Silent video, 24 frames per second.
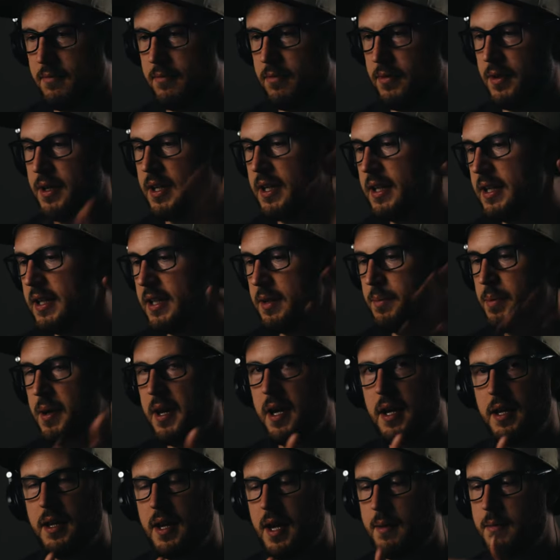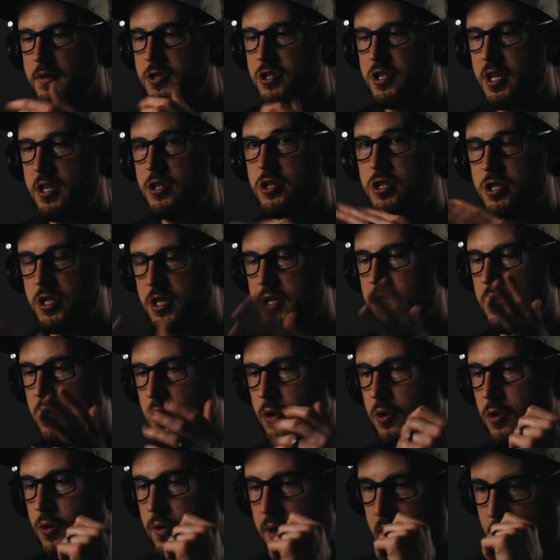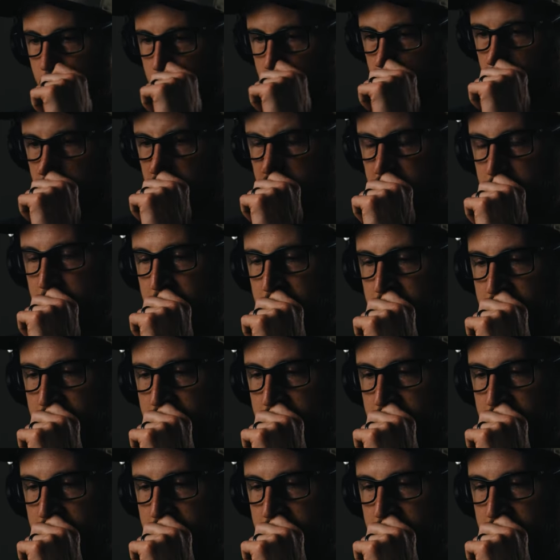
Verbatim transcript: really pay that much attention to who they were.